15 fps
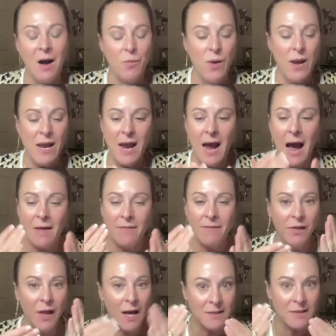We have
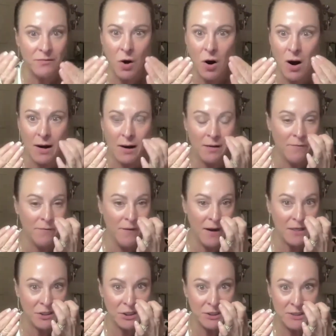lots of chronic
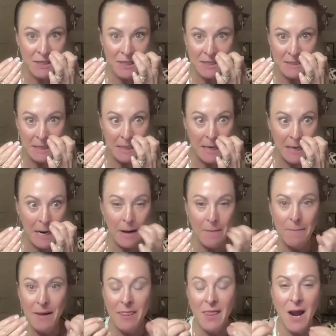infections and things that get
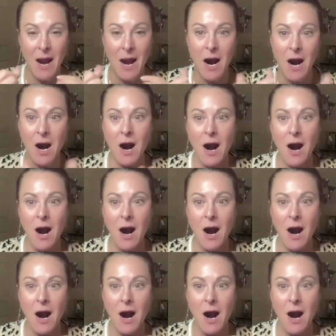up in there.